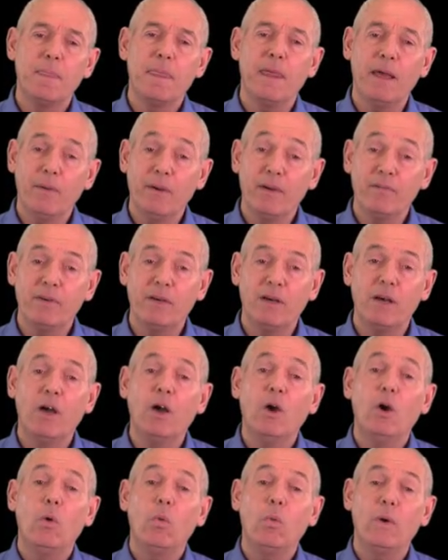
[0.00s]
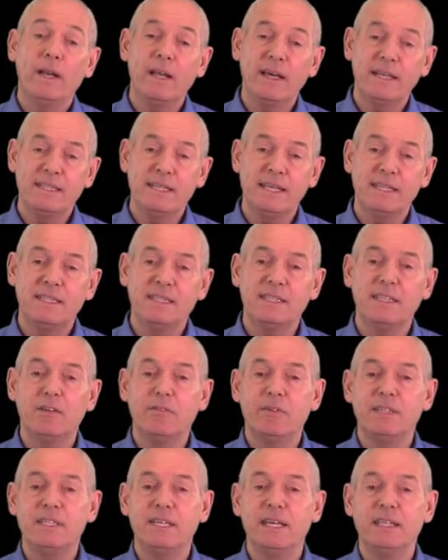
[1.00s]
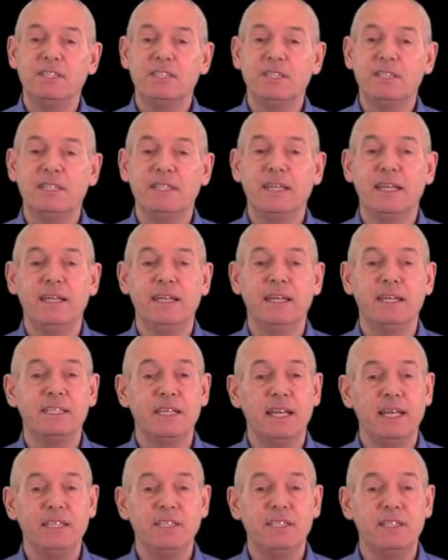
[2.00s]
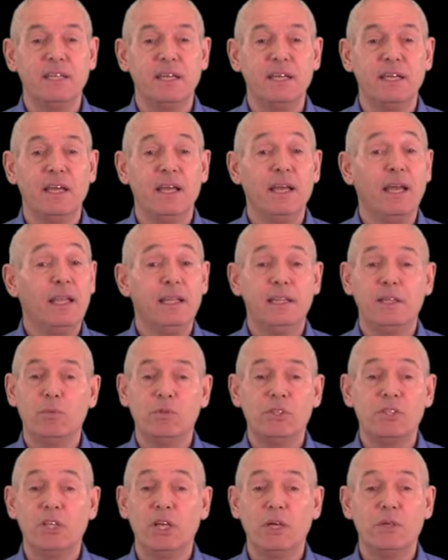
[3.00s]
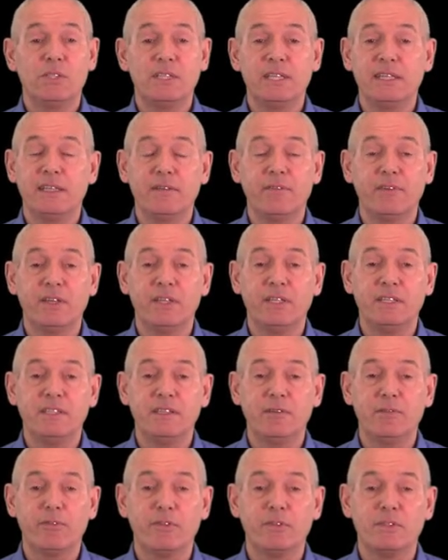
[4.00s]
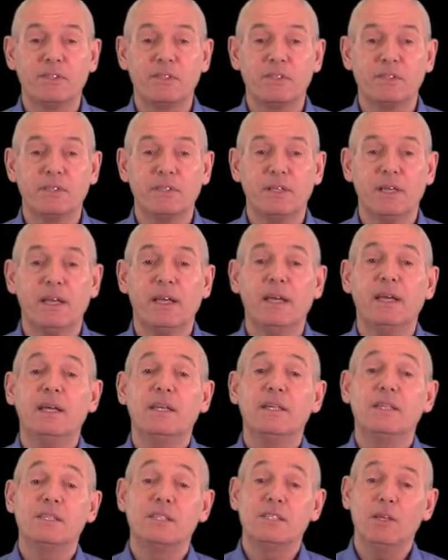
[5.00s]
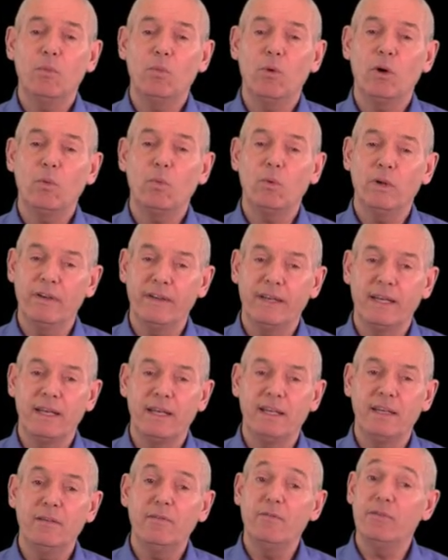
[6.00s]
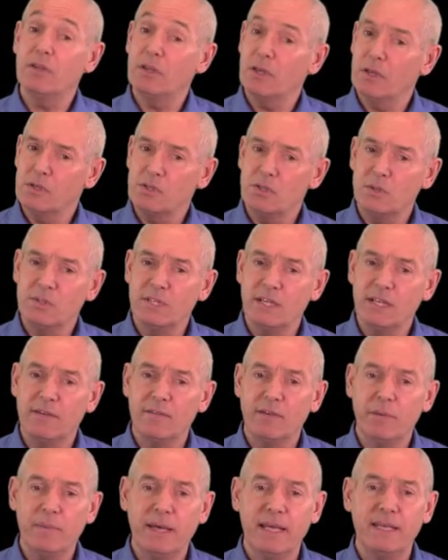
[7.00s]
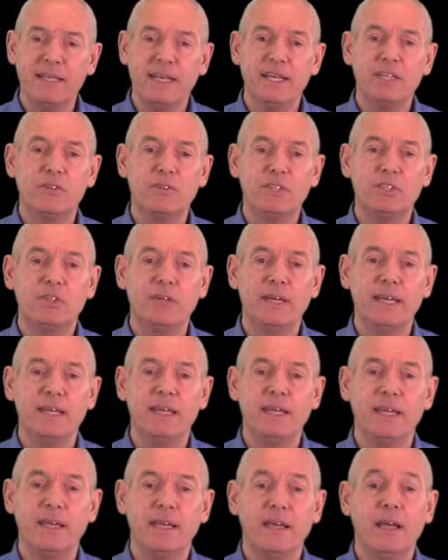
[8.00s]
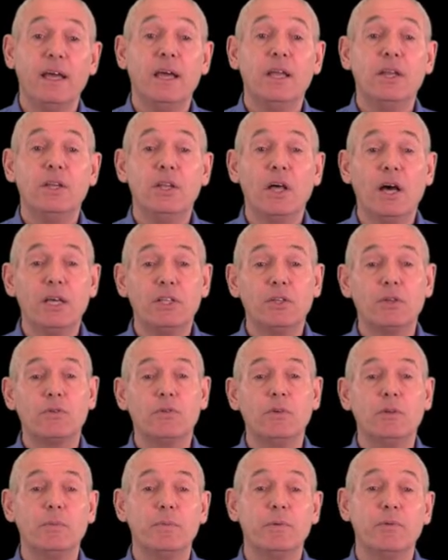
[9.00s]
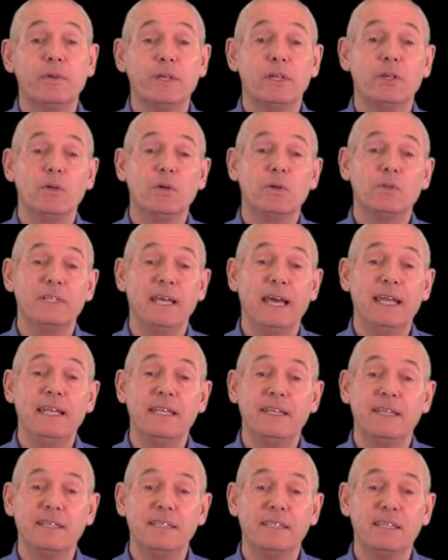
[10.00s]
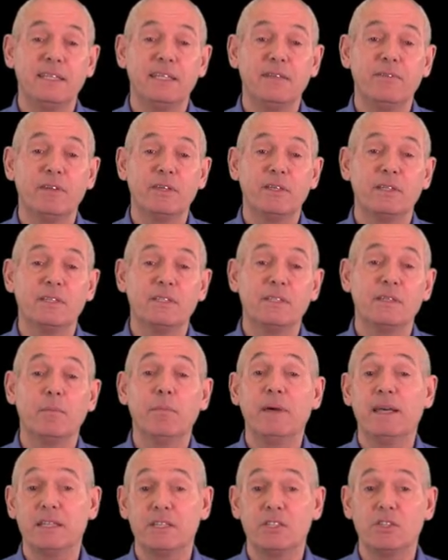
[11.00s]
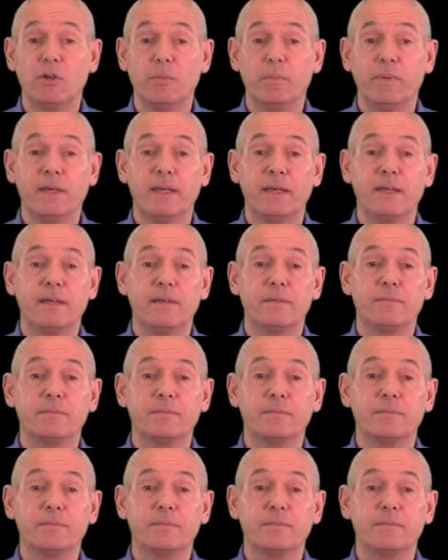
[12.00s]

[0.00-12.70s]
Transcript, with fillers: However, when I tested their retention 10 days later, there was no significant difference. Somewhat worryingly, for those who deliver mandatory training, neither group recalled anything significant about the topic.